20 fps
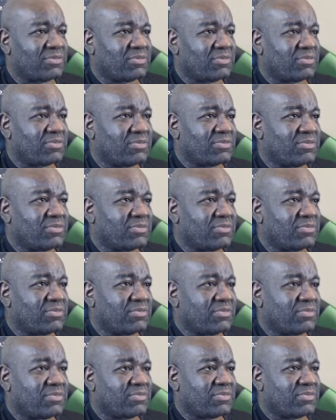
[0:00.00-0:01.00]

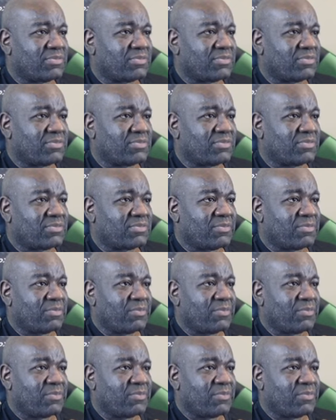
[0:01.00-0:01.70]
(no one is talking)